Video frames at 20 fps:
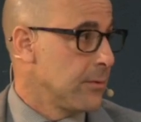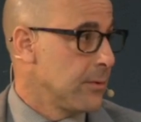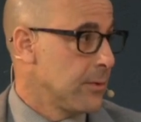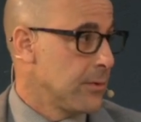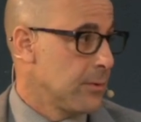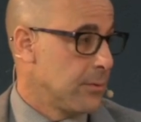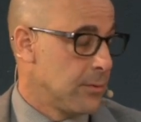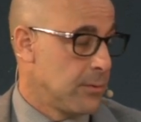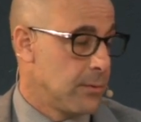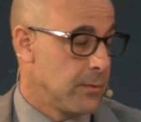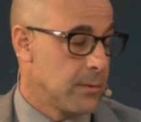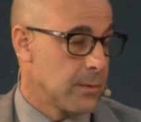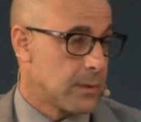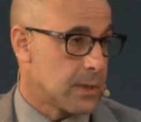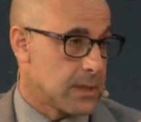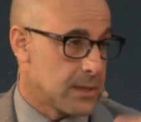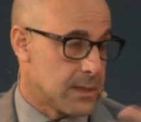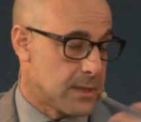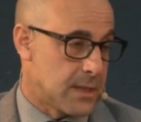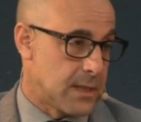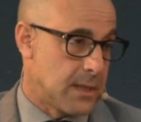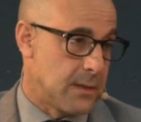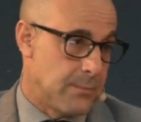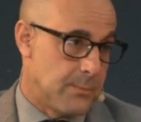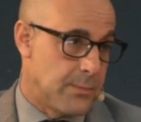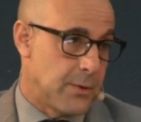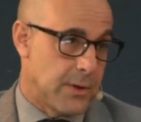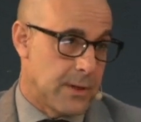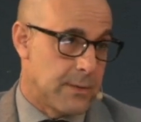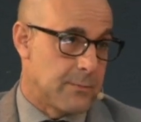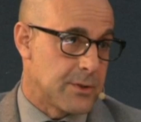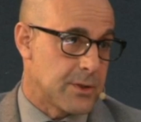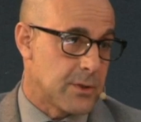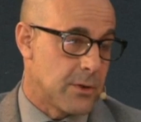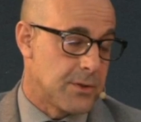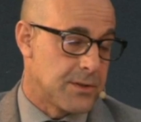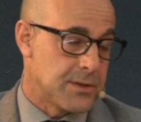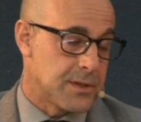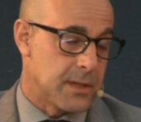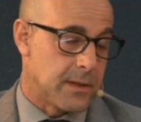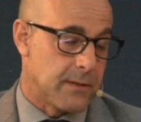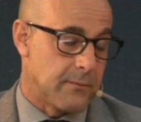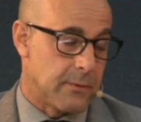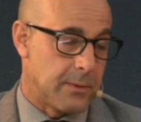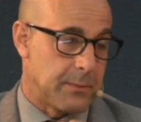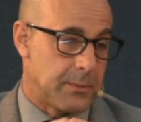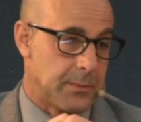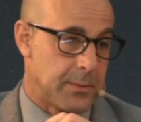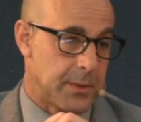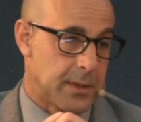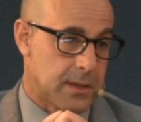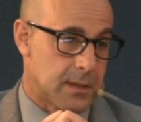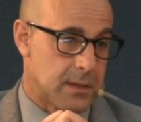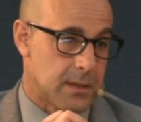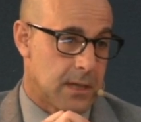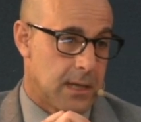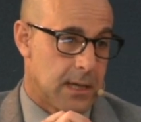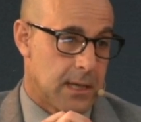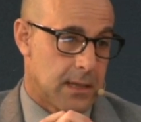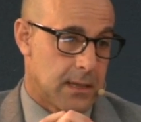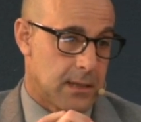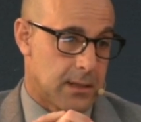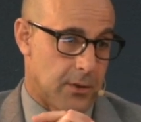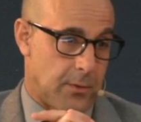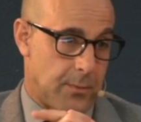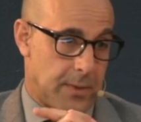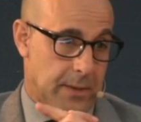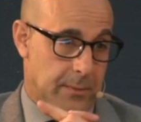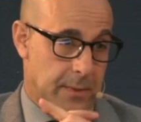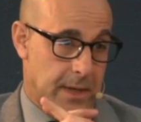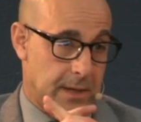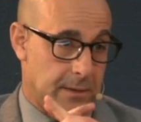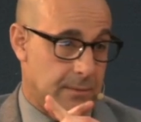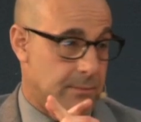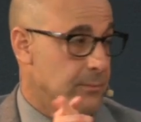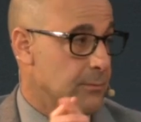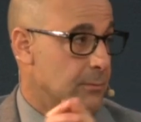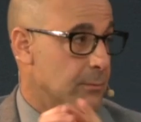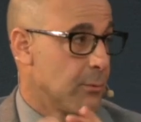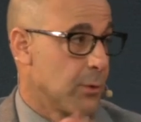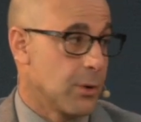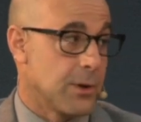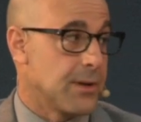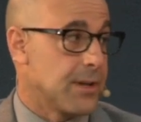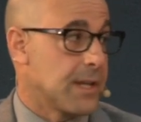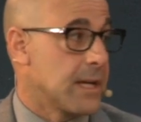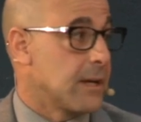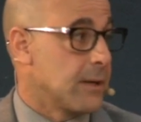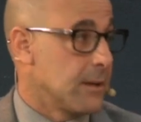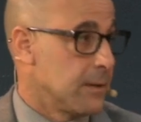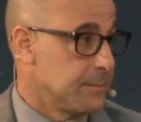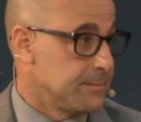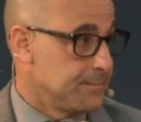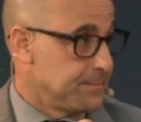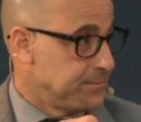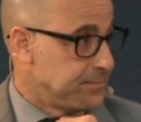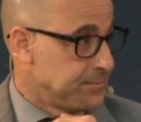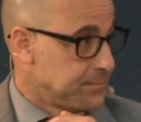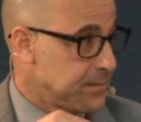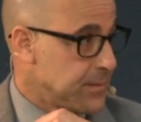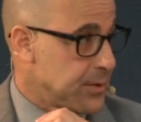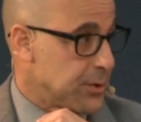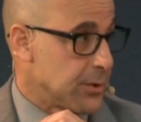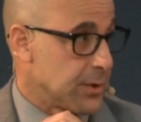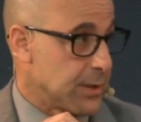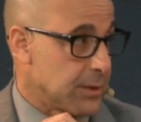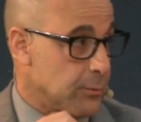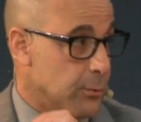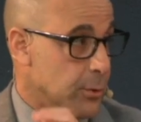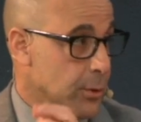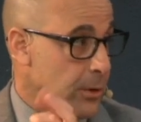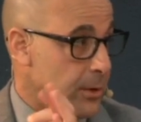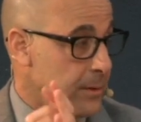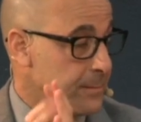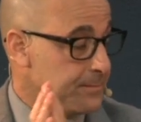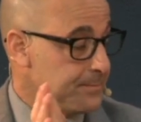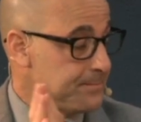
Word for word: who because Berlin was called the city of women because so many men weren't there during the war.